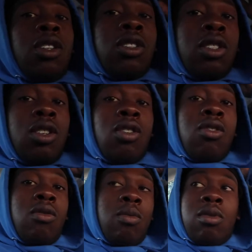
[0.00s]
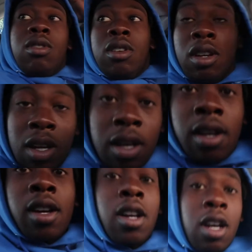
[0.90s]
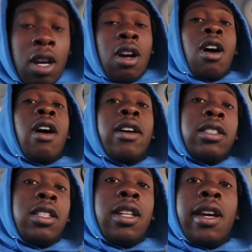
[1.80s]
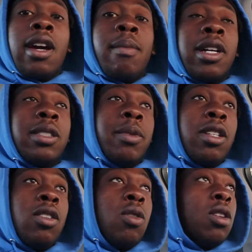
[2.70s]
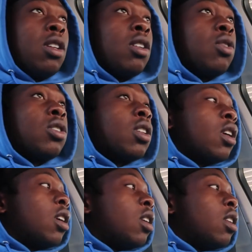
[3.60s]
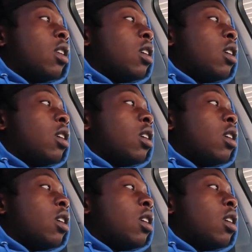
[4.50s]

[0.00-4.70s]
YouTube? All right, today I'm about to be doing a little skit.